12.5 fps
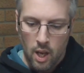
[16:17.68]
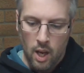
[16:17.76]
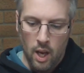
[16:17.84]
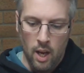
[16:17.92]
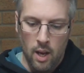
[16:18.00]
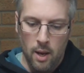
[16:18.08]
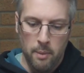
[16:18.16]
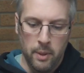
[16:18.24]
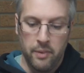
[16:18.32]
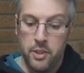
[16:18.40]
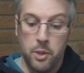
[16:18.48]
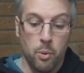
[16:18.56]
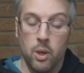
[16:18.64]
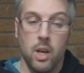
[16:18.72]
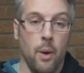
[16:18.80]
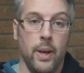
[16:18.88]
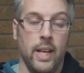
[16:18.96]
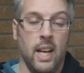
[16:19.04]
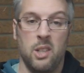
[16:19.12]
If you do want to know
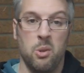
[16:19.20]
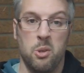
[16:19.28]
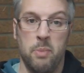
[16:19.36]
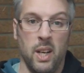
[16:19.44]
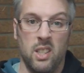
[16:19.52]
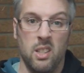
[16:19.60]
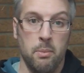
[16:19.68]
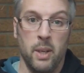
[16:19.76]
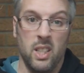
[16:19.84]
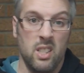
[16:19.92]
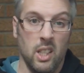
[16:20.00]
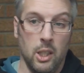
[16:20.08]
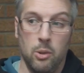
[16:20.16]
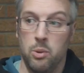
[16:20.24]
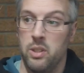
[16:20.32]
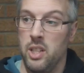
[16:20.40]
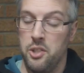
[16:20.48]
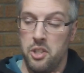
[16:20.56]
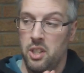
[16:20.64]
any actual specs of the bigger singles,
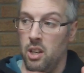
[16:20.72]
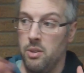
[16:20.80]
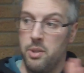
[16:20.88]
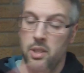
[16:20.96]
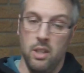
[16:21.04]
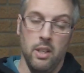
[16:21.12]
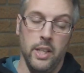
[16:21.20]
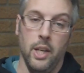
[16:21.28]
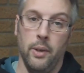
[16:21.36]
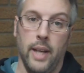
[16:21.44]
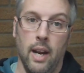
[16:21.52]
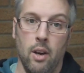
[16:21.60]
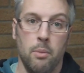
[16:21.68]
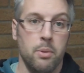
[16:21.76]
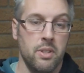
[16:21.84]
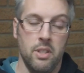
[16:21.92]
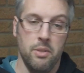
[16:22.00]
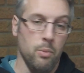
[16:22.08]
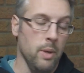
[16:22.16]
then just go to Garrett
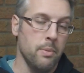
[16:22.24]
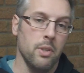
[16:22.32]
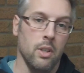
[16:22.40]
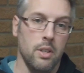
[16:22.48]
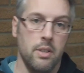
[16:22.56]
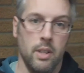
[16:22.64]
Precision websites.